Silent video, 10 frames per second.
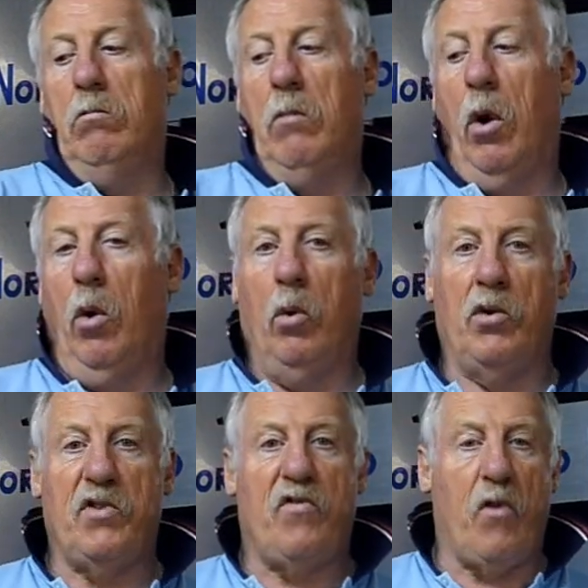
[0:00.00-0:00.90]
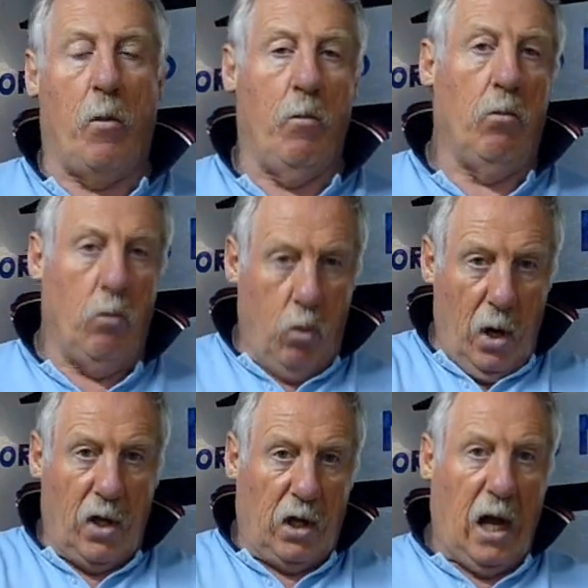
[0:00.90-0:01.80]
holes from where
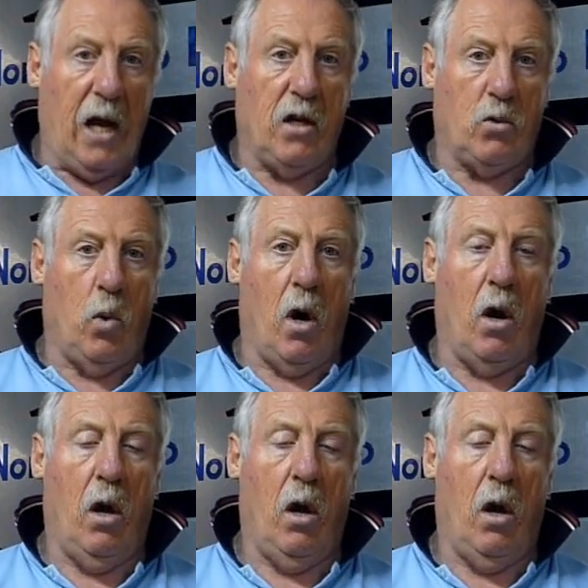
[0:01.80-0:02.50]
the tyres were,